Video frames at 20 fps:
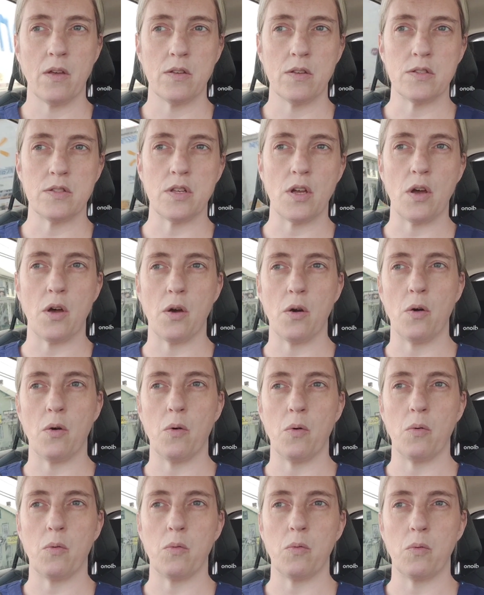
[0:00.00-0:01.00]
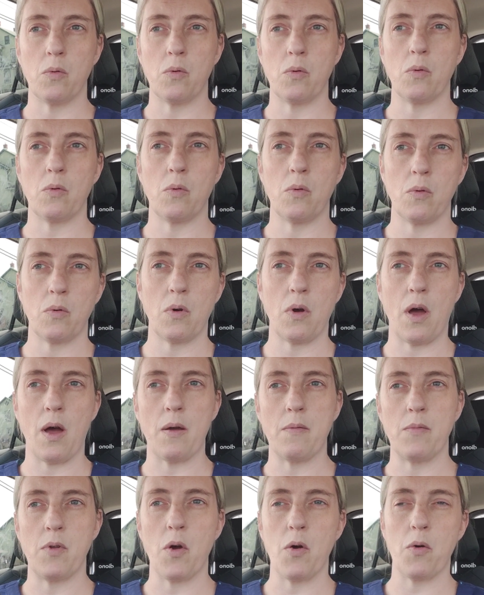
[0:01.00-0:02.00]
So
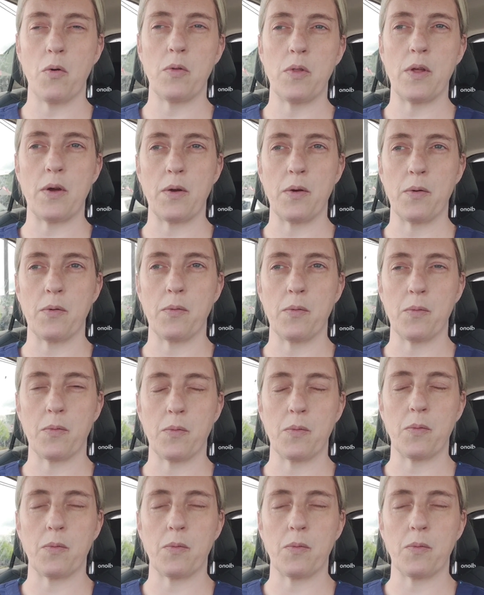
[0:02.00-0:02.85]
I know there,